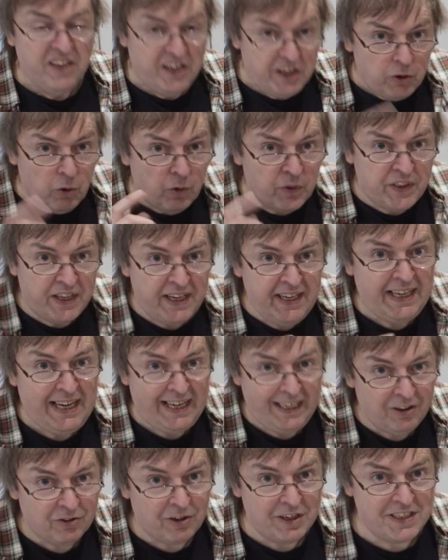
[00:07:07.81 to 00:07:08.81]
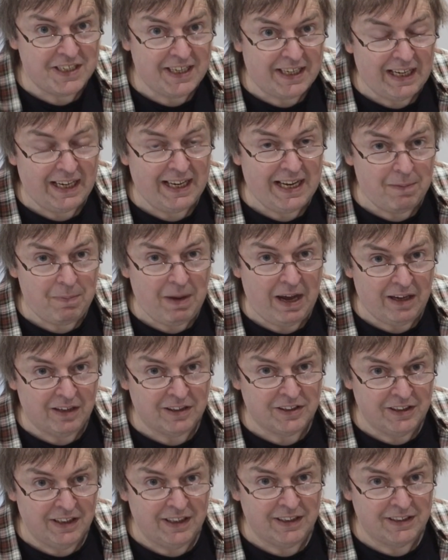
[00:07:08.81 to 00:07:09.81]
You're thinking critically
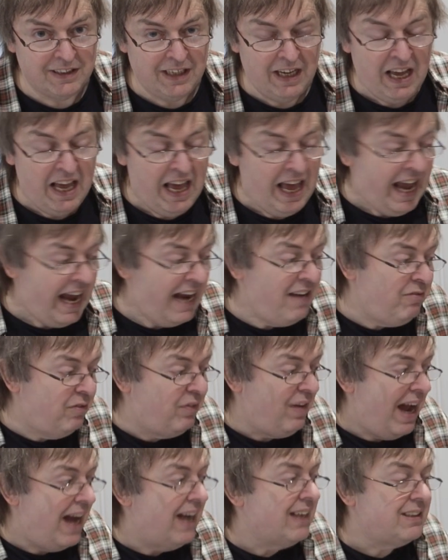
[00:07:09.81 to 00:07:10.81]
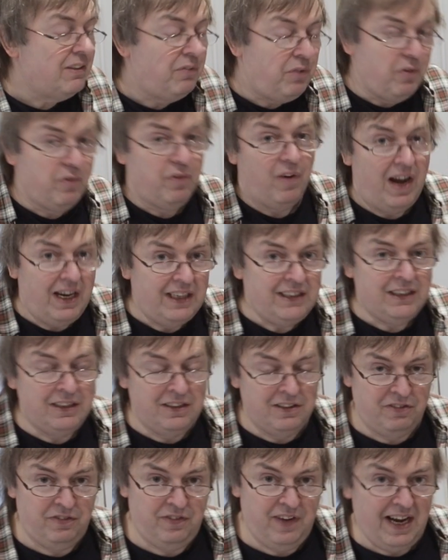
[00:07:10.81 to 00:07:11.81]
about it. In fact, if you find
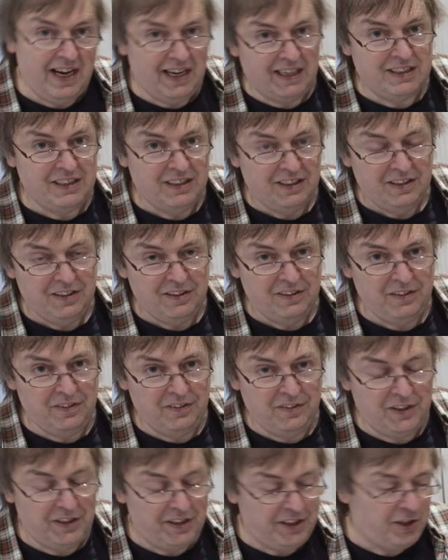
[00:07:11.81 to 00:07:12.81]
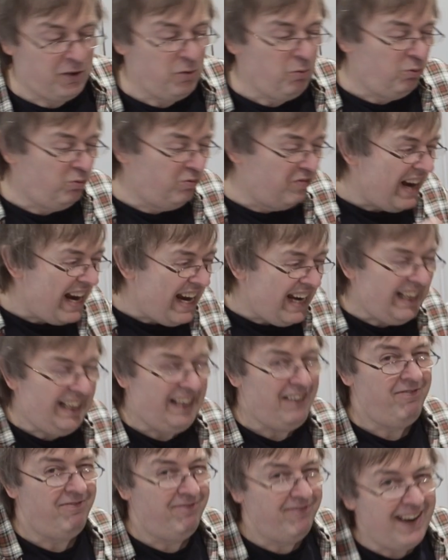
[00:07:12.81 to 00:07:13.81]
an effect that you
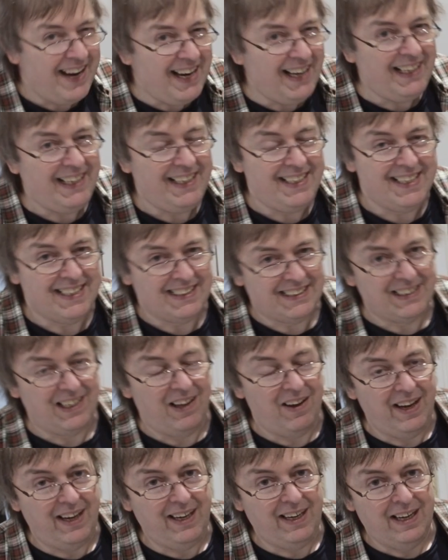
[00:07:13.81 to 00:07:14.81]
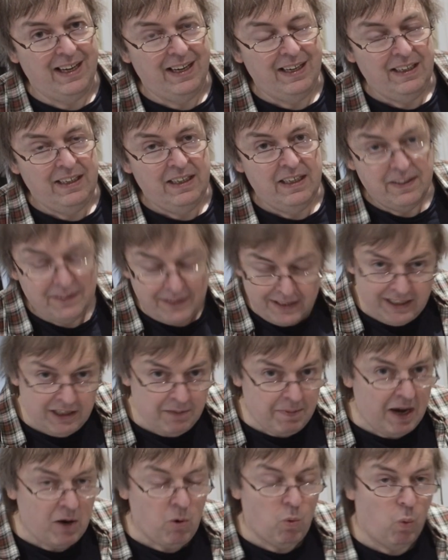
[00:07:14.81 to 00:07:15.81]
really, really dislike, think
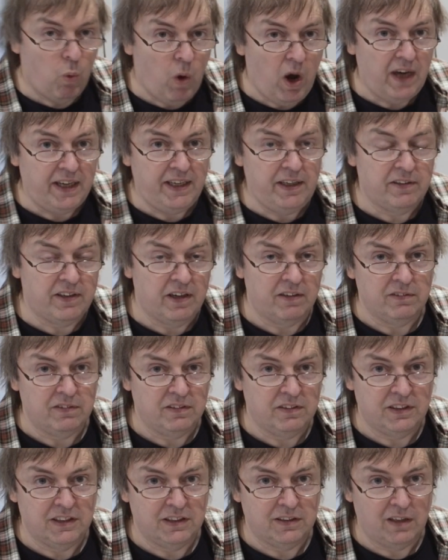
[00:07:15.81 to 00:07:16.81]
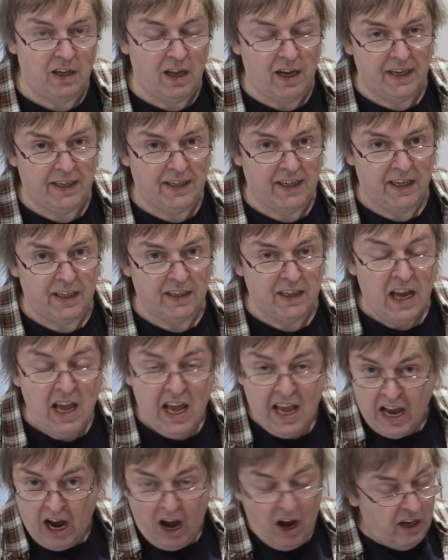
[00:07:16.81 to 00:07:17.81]
about why you don't like it.
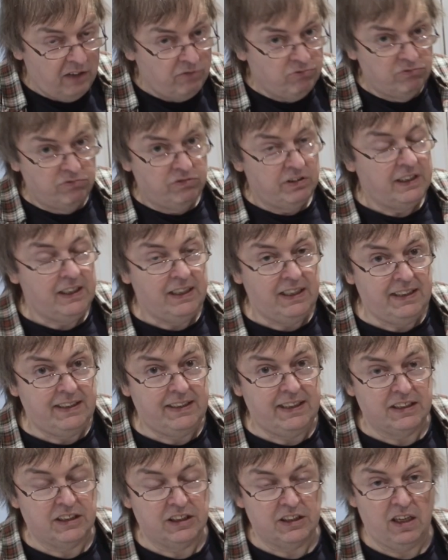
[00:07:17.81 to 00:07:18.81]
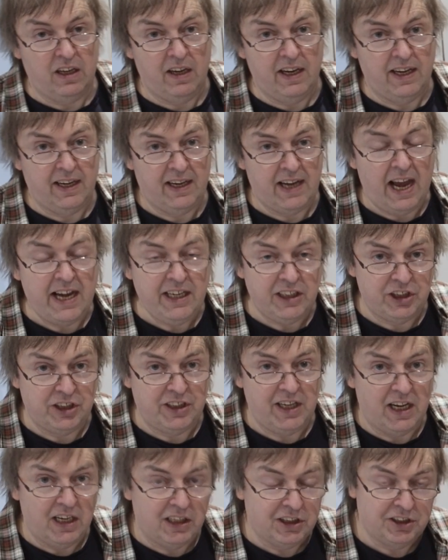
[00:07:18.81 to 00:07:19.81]
I really dislike
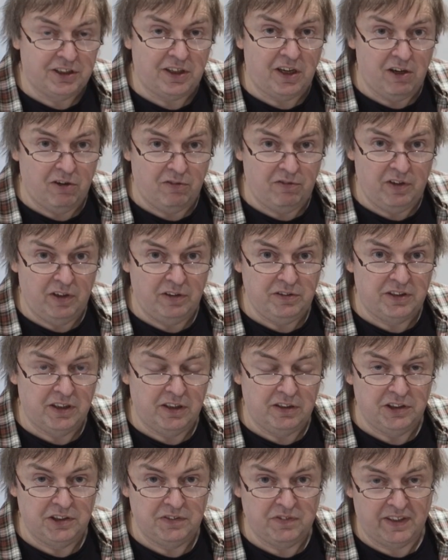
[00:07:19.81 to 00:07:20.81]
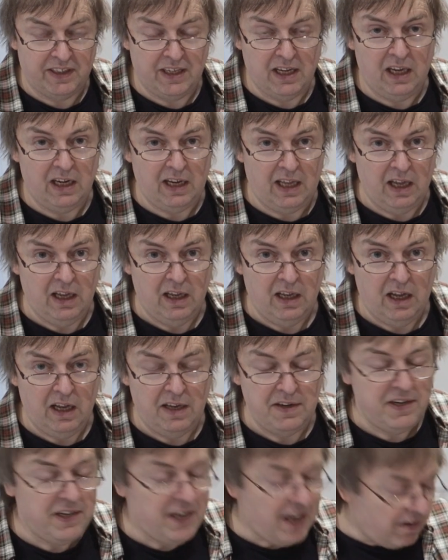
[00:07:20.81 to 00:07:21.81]
HDR style photos for colour.
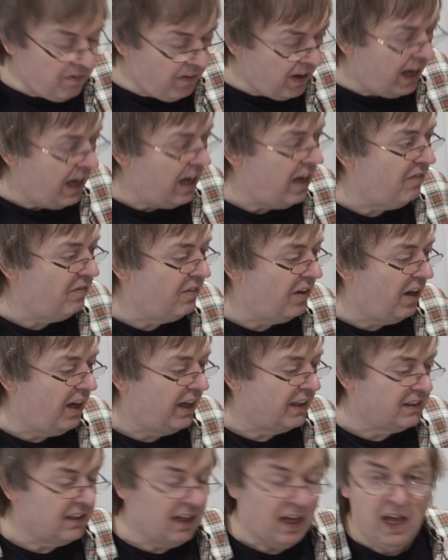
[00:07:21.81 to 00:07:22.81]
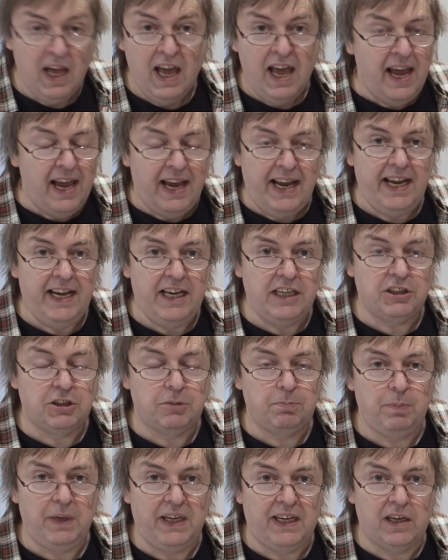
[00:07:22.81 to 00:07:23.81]
Never have liked that.
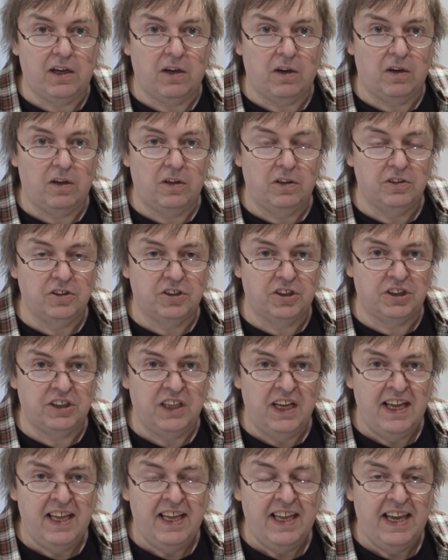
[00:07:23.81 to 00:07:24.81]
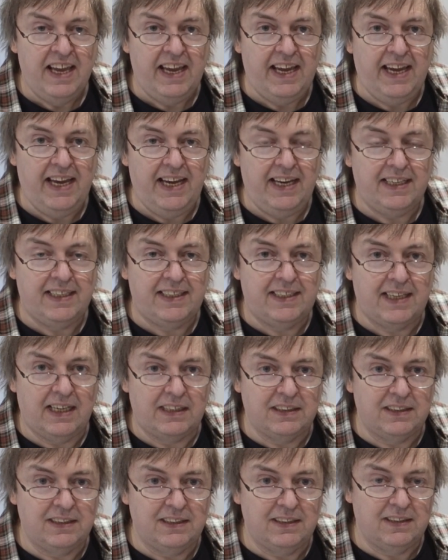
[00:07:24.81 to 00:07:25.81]
It's because it
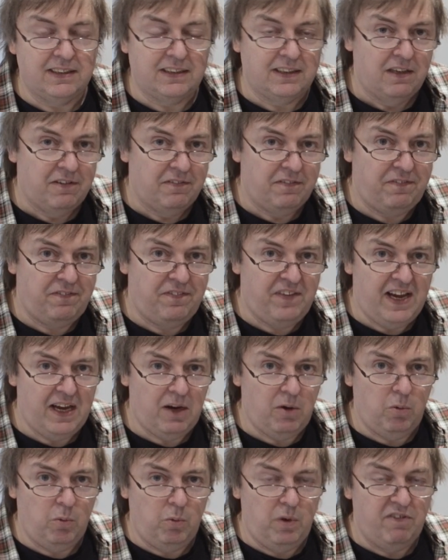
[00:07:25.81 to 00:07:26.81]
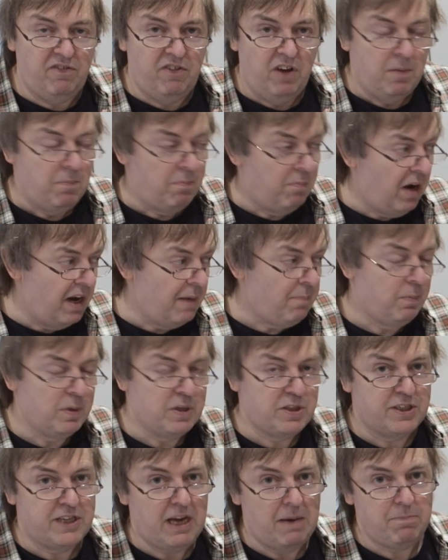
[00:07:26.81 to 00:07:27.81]
doesn't fit with my
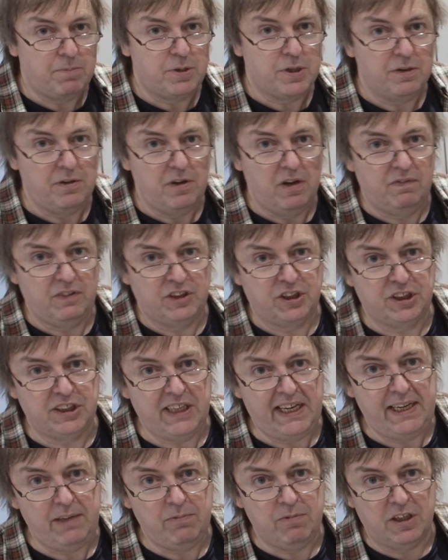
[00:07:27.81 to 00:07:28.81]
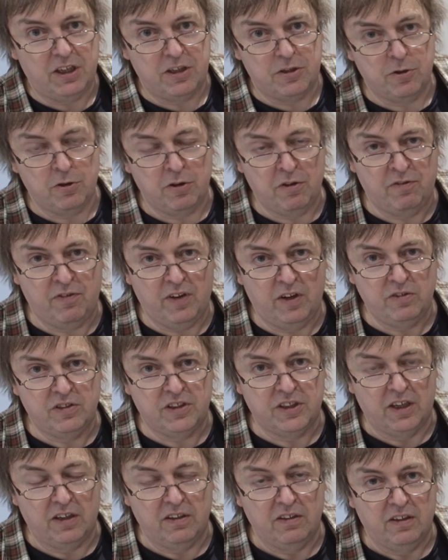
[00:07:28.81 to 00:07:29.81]
perception of a scene when I took the
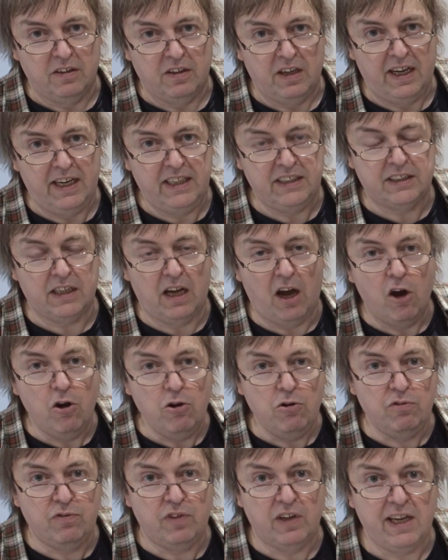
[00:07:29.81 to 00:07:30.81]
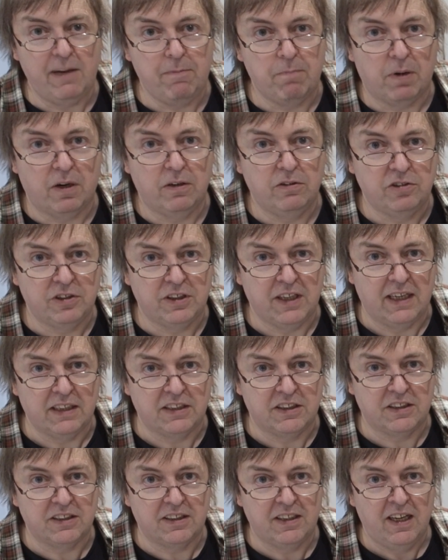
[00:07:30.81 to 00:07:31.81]
photo. It's overly
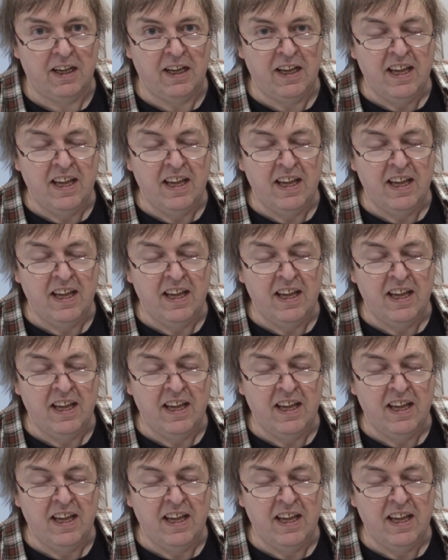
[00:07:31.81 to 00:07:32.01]
processed.